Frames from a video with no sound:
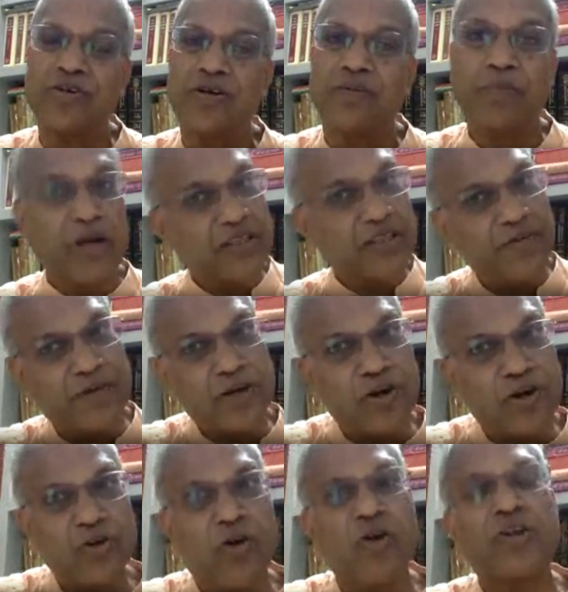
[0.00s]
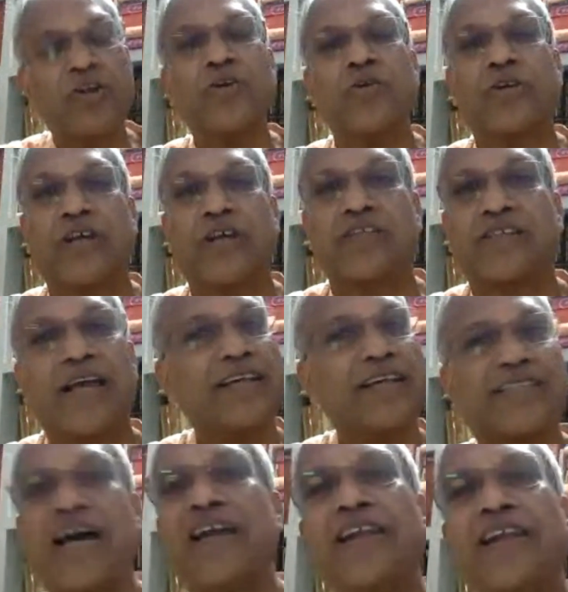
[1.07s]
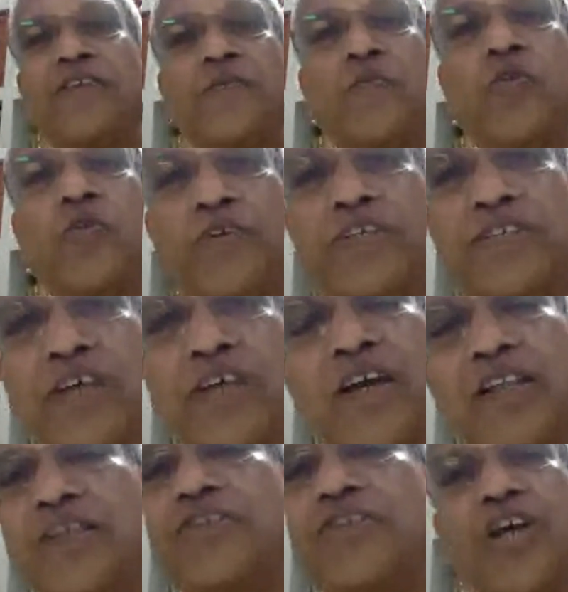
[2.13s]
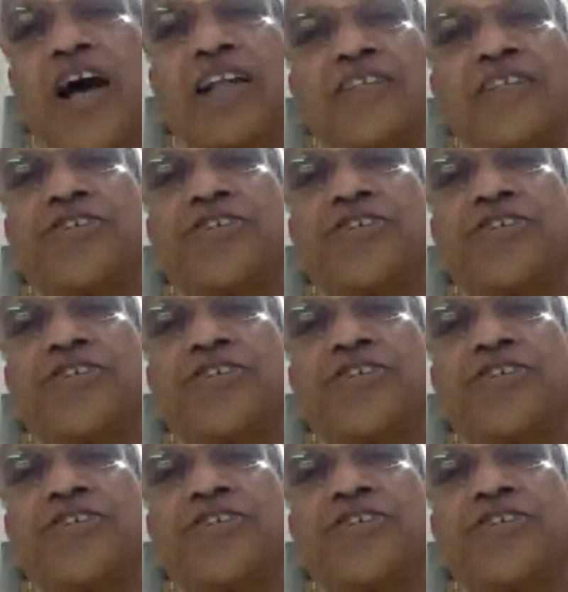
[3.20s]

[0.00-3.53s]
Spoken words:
but they were not audio texts, like silent movies, the Charles